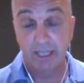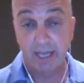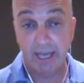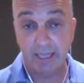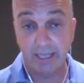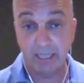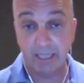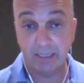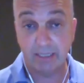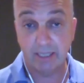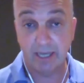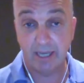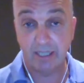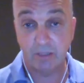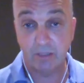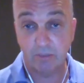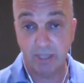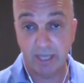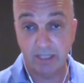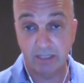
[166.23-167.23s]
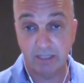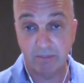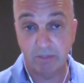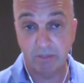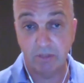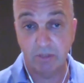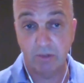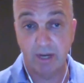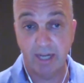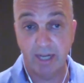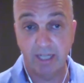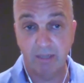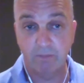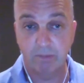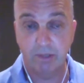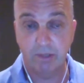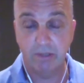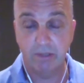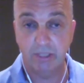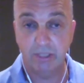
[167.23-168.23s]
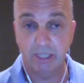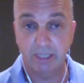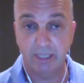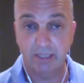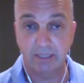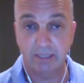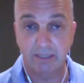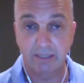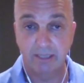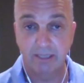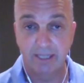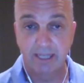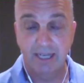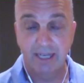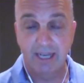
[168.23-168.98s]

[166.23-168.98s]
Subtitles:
at that stage we had some uranium projects, and